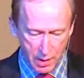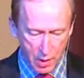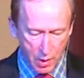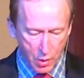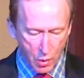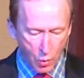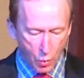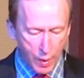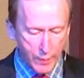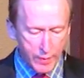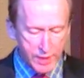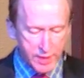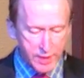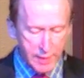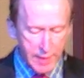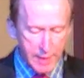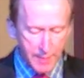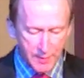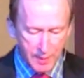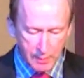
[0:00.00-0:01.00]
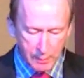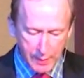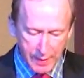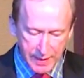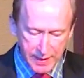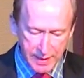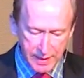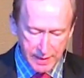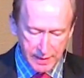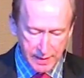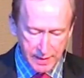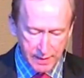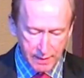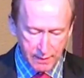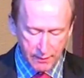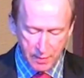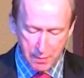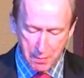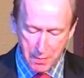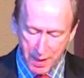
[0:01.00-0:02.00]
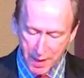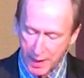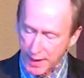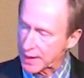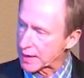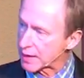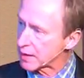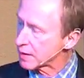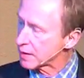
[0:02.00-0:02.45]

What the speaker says: "When we stop the busyness of the mind